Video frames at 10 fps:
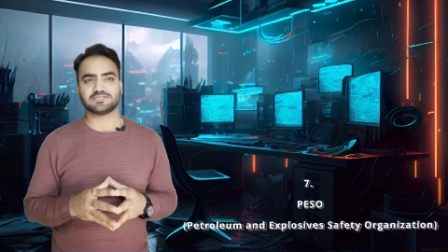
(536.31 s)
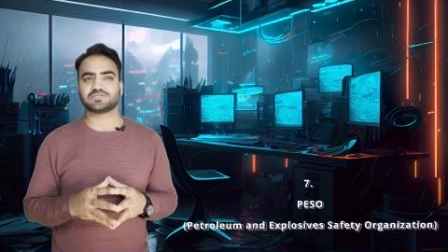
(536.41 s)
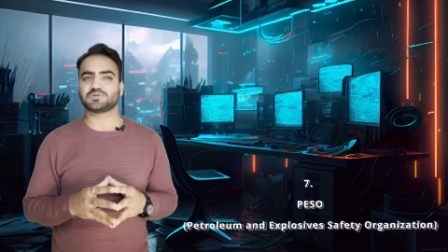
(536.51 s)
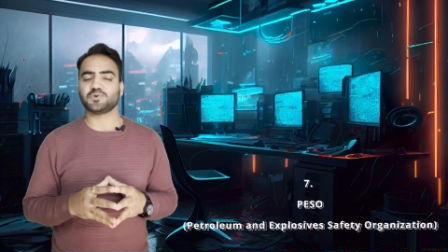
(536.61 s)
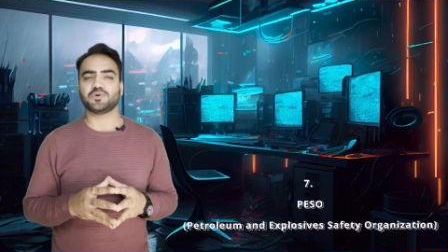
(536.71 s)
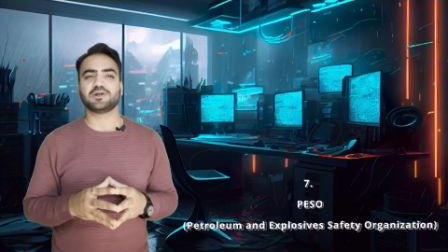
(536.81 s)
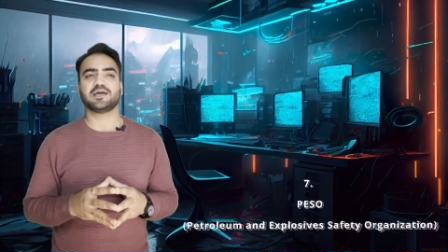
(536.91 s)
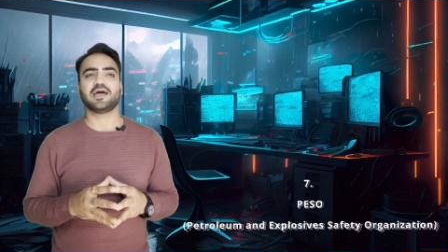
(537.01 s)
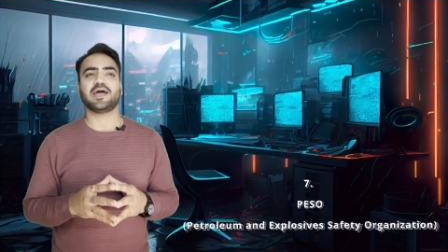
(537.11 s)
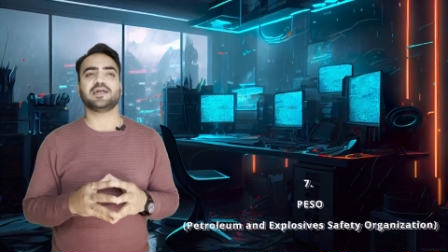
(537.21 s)
stored
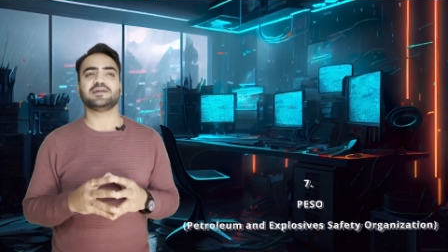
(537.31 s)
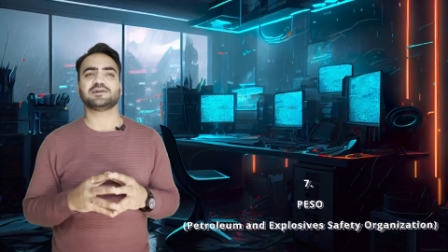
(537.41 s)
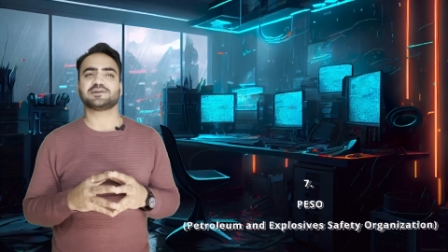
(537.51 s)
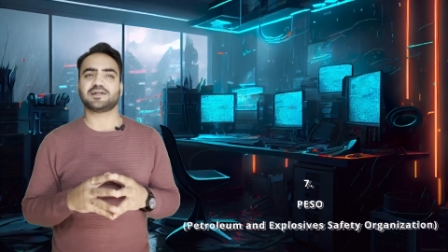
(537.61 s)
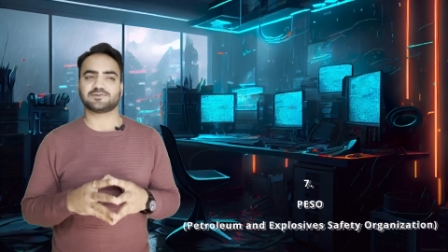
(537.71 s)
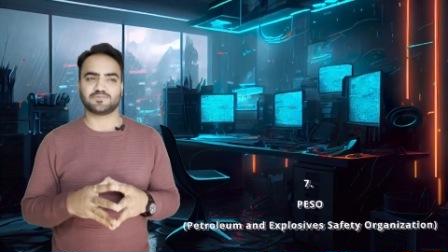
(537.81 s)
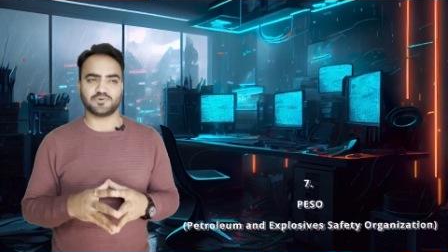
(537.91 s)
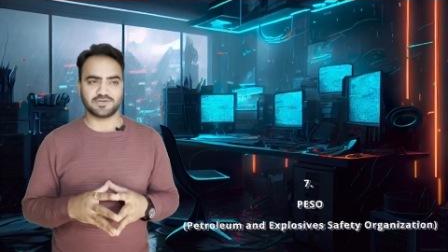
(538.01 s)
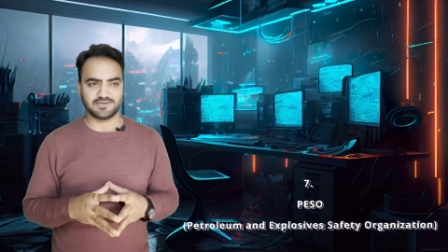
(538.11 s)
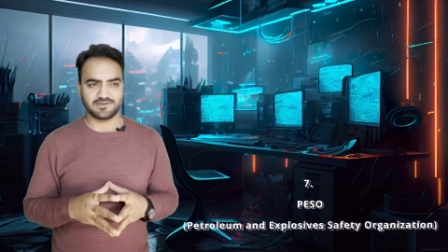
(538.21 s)
and
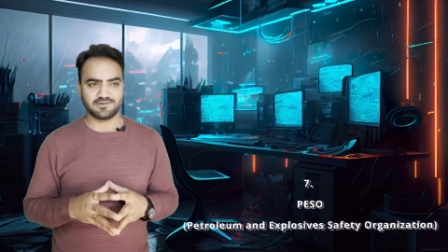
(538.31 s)
transported.